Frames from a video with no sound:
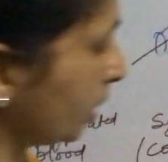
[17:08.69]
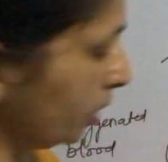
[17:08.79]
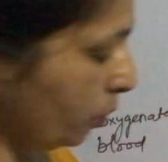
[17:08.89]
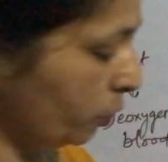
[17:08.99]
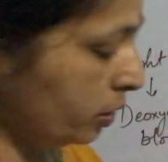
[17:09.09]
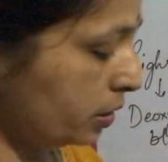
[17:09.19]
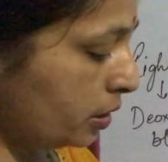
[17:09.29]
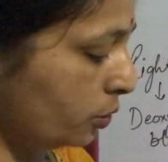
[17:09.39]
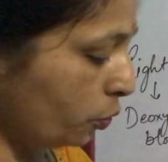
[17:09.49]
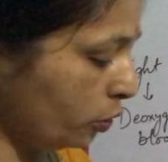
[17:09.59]
Now what is
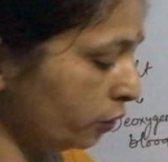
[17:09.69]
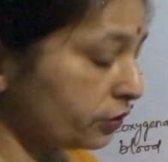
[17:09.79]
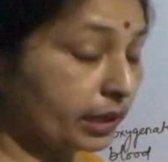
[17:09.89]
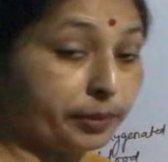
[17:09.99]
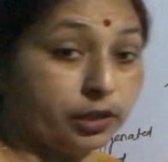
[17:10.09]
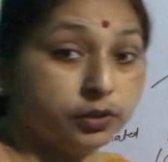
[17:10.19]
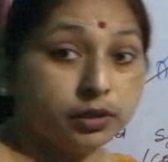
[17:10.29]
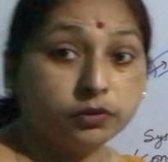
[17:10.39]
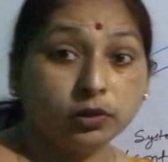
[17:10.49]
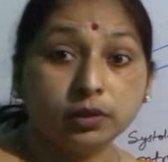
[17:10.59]
the role of
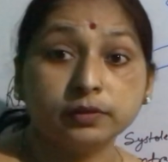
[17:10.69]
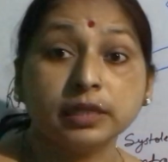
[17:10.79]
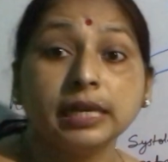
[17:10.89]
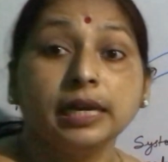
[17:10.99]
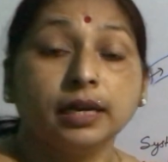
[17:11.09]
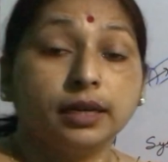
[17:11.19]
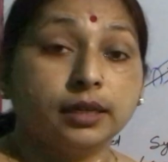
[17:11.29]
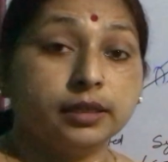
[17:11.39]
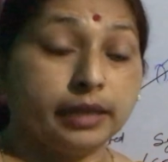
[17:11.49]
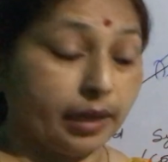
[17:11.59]
semilunar valves?
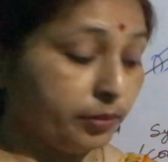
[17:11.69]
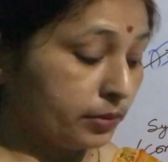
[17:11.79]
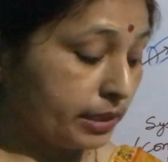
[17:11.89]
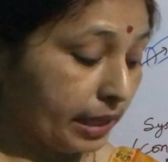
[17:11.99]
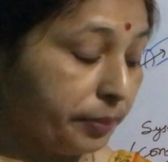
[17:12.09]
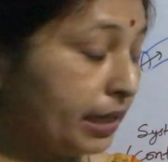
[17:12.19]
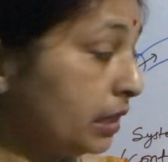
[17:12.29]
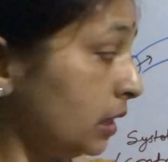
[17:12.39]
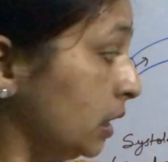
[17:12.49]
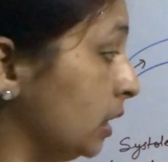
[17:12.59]
Name
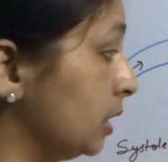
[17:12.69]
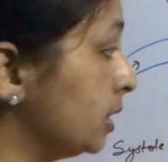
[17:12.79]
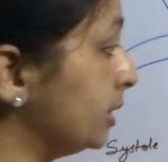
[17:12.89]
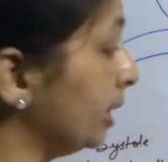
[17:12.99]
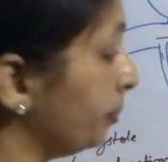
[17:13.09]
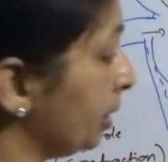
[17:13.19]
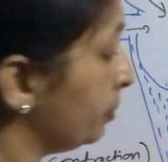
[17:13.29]
semi. Semi